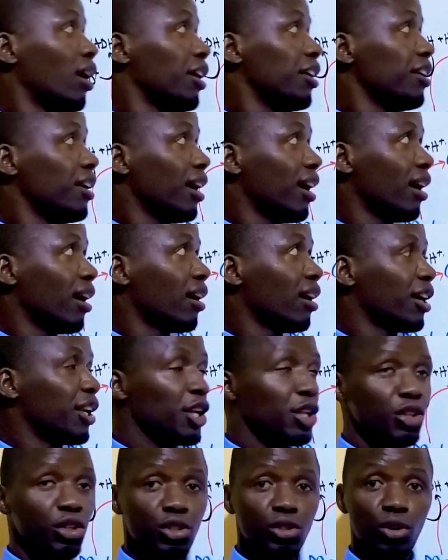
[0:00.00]
here,
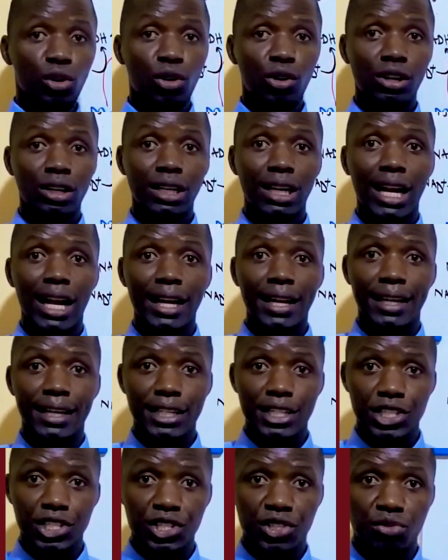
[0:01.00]
the total
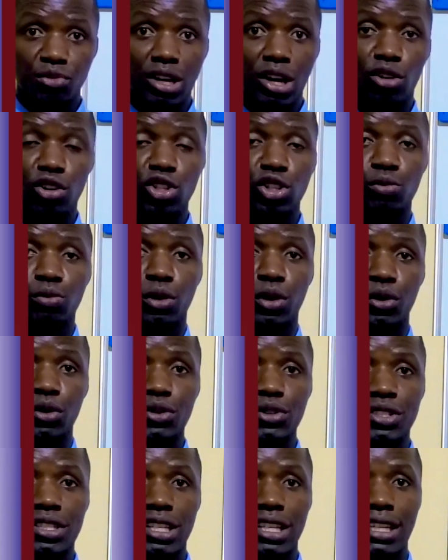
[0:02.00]
NADH we are going to
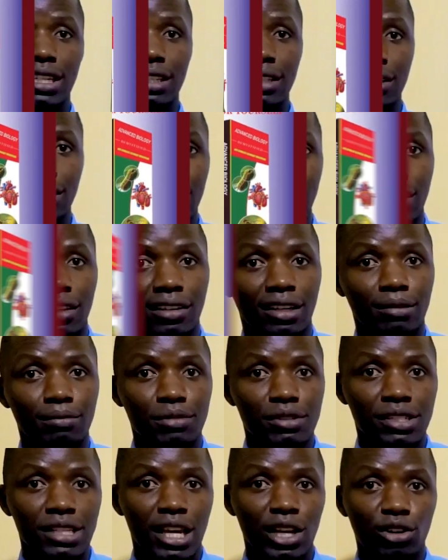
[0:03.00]
produce in
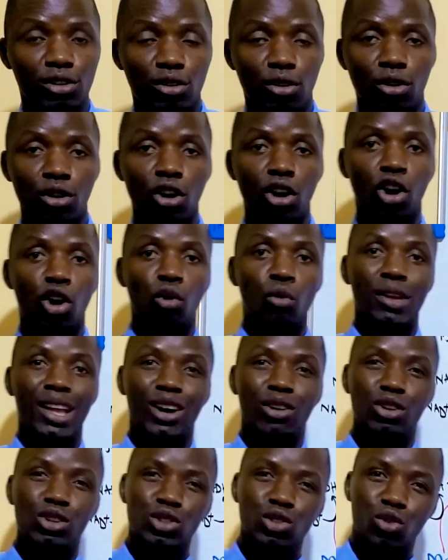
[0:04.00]
Krebs cycle, we are
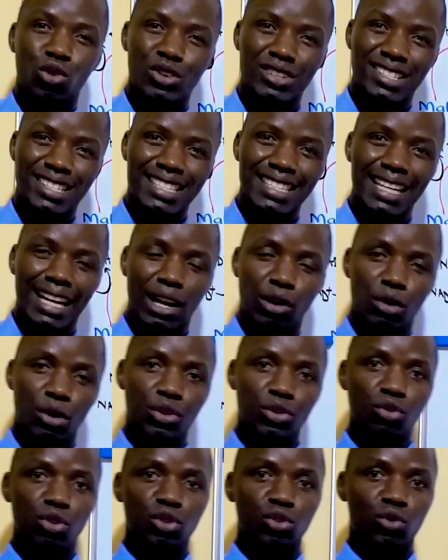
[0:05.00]
not going to
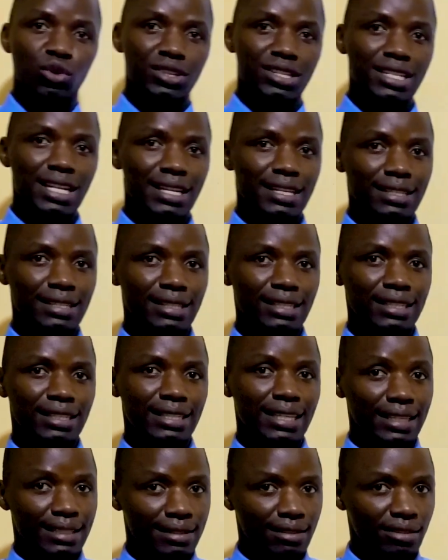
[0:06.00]
consider
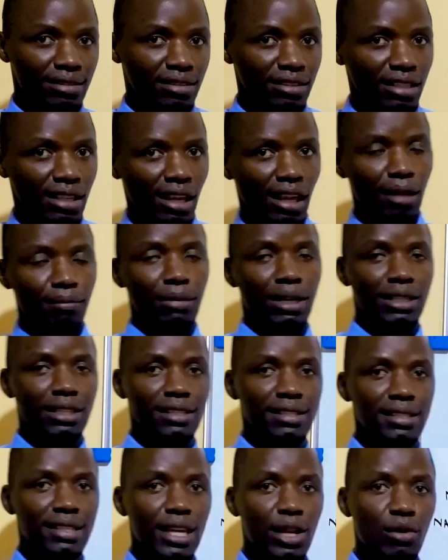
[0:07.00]
6, but
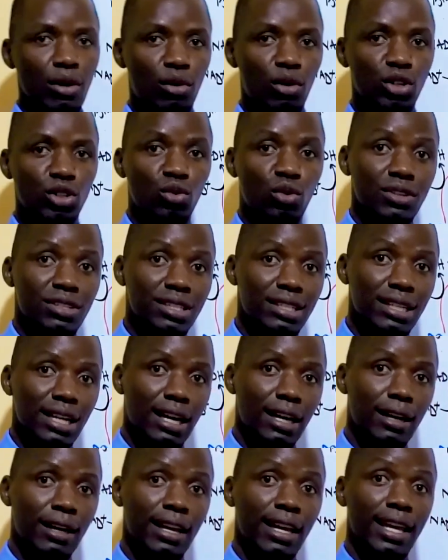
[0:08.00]
instead we are going to
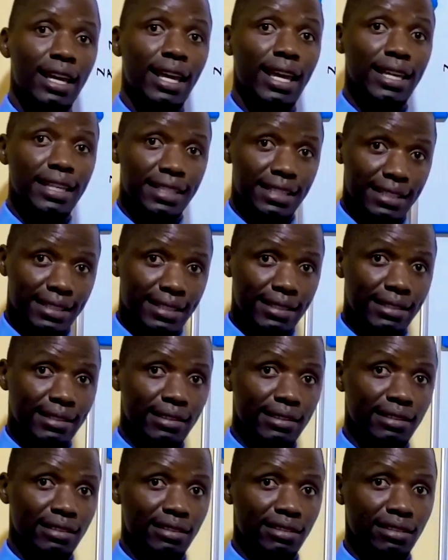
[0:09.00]
consider 8.
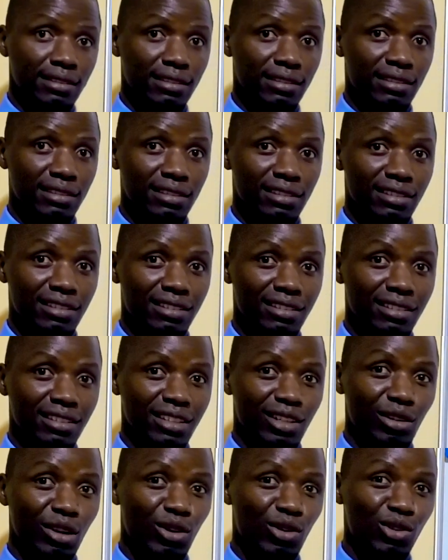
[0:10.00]

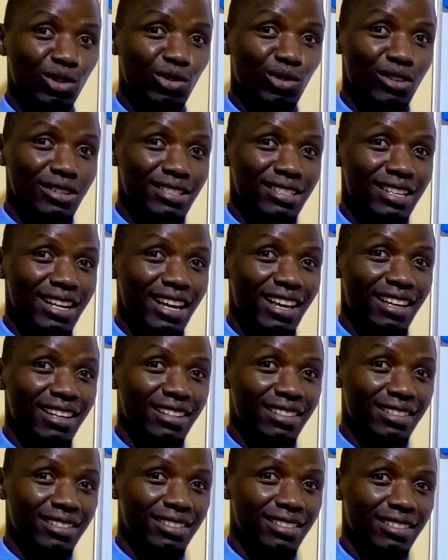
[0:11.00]
We are going to consider
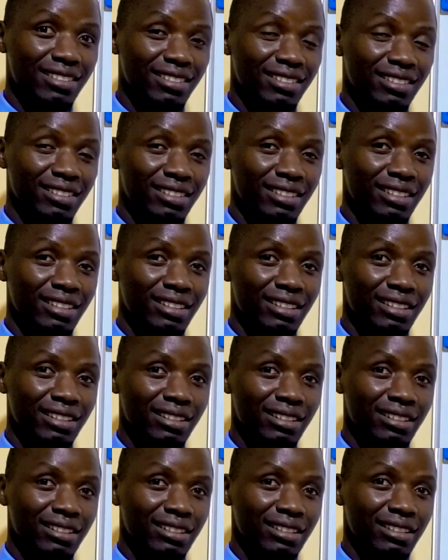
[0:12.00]
8.
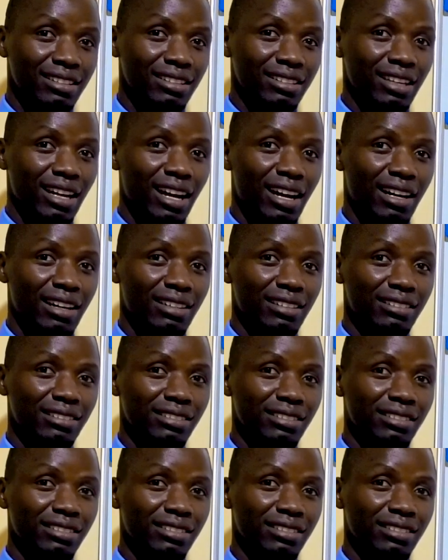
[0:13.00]
Yeah.